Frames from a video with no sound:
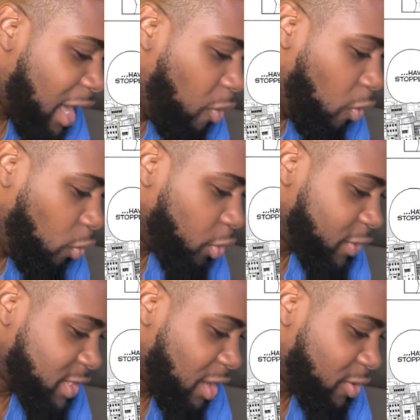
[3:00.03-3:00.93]
old are
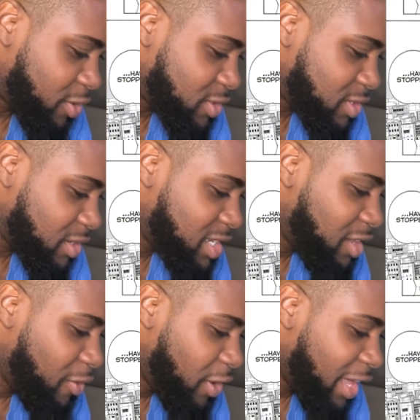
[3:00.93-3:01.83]
these characters? Because I
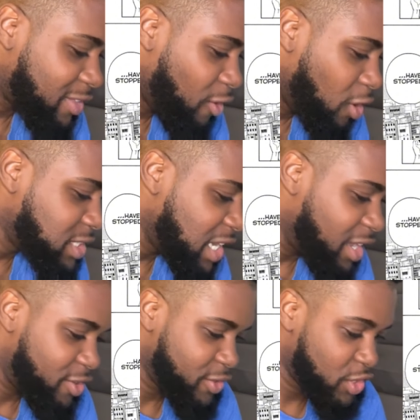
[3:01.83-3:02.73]
know they're all
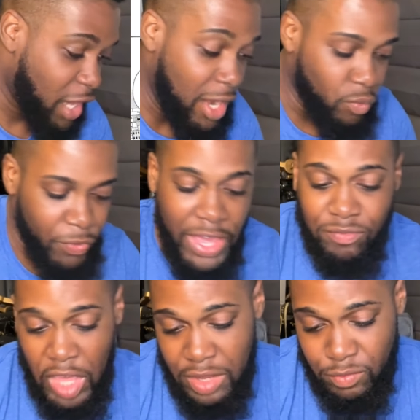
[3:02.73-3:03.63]
teenagers, and
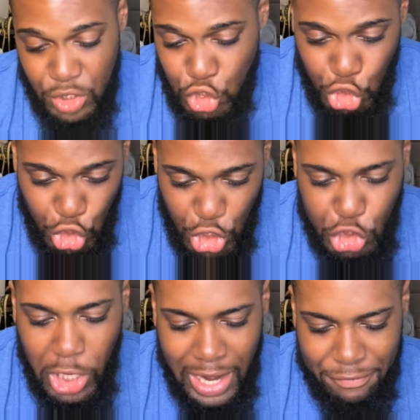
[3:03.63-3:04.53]
she does
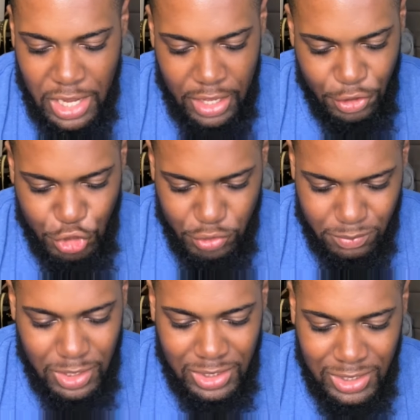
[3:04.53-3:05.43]
not have an age,
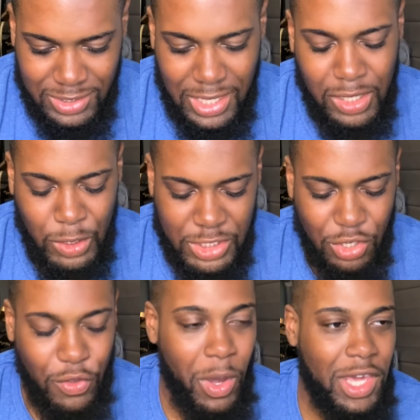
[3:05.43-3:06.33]
at least not listed
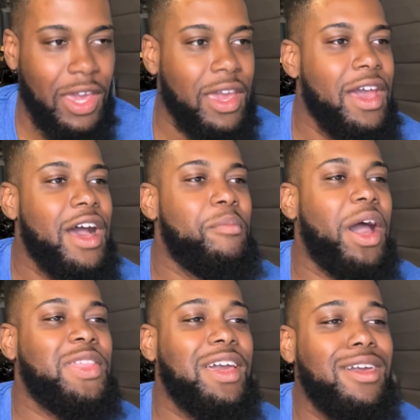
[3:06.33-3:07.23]
on the wiki. But I
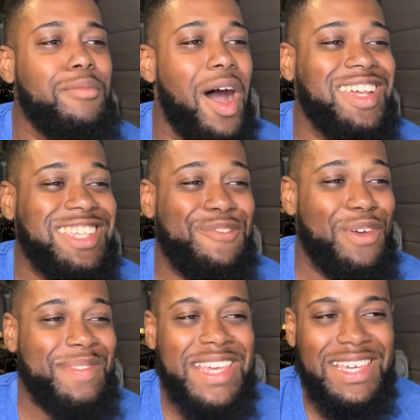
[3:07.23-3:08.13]
think like Imani's like
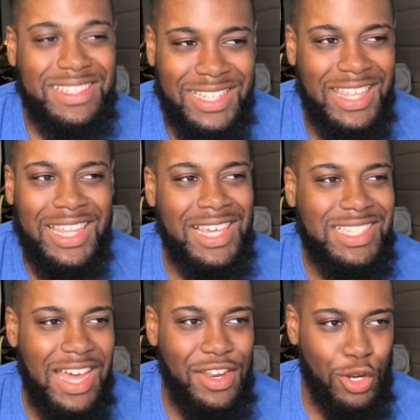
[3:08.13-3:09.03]
15. Like he's
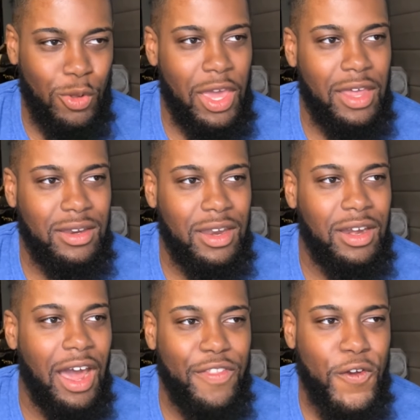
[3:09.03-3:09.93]
not an adult yet.
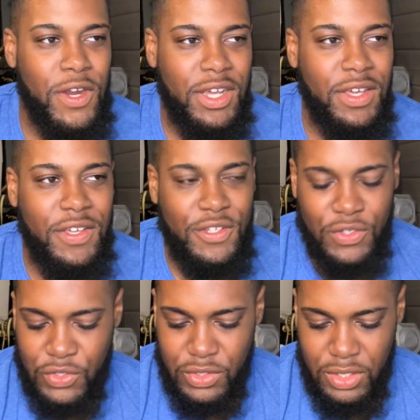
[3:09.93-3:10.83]
Neither
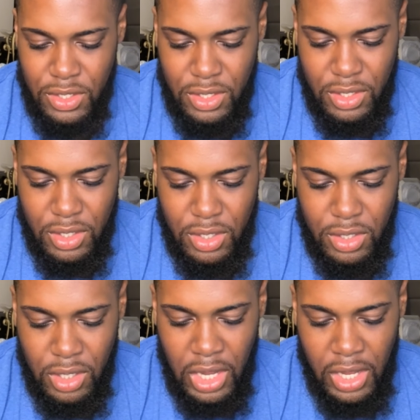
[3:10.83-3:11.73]
is
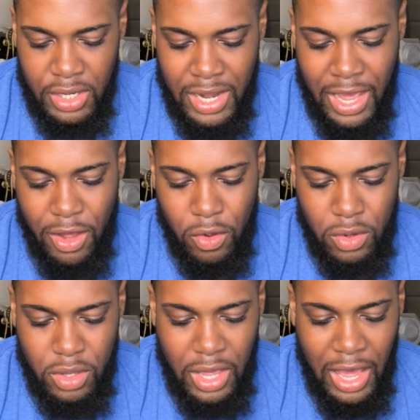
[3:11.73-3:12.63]
now.
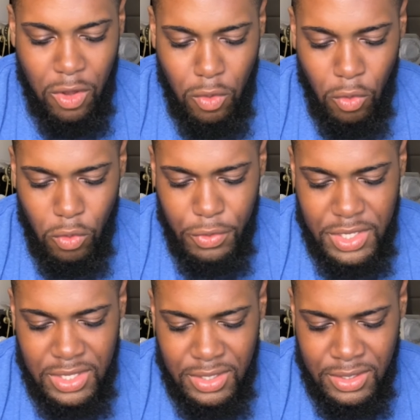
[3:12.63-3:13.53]
How old
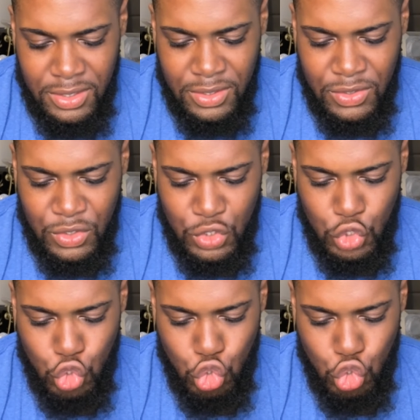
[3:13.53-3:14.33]
is